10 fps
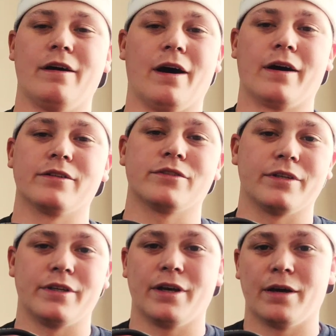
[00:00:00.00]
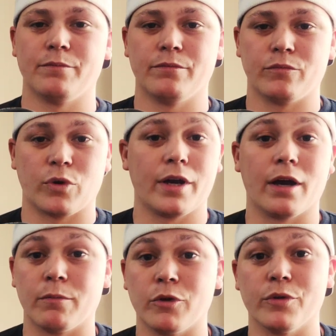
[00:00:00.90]
Honestly, right now
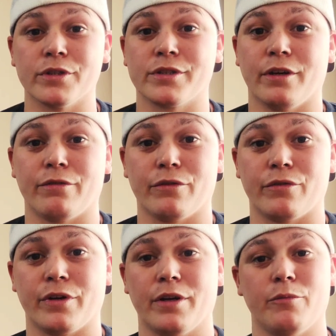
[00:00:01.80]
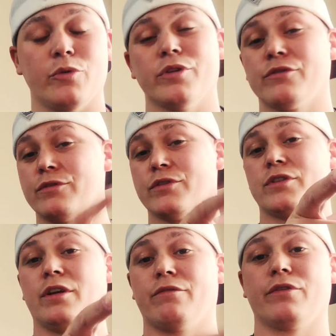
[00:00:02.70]
I'm doing this stuff for free. I'm doing this
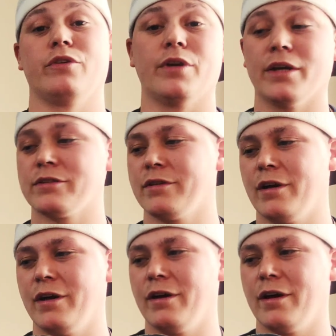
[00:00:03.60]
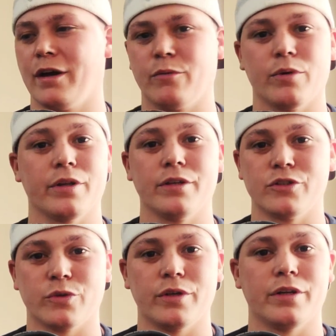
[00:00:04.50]
stuff for you guys. I really
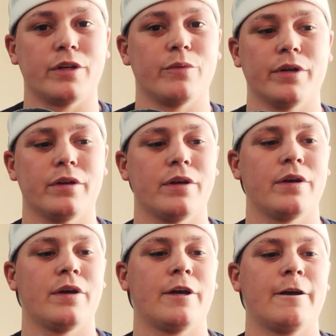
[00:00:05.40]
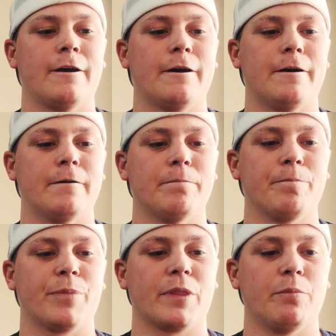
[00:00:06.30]
enjoy it anyway.
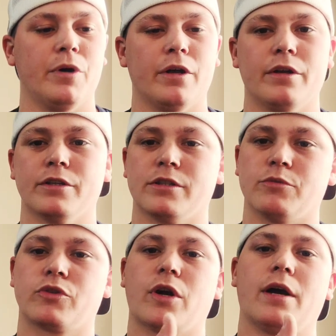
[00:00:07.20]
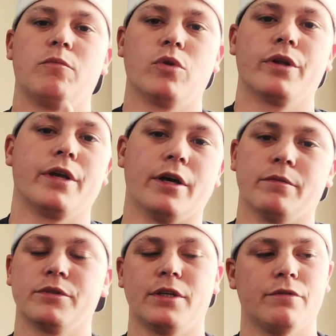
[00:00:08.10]
But a subscribe really
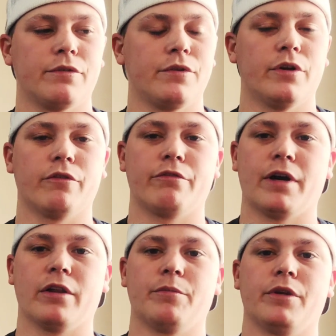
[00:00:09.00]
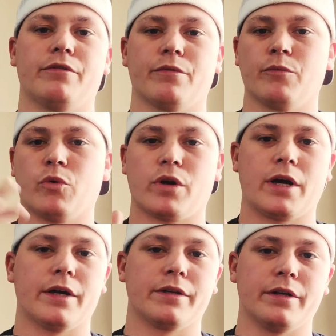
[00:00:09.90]
helps. Even if you don't follow me for more
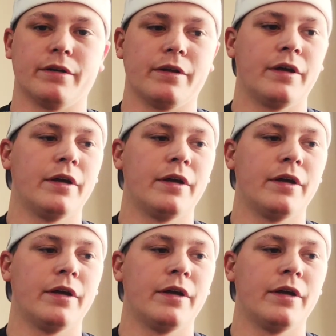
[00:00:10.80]
content,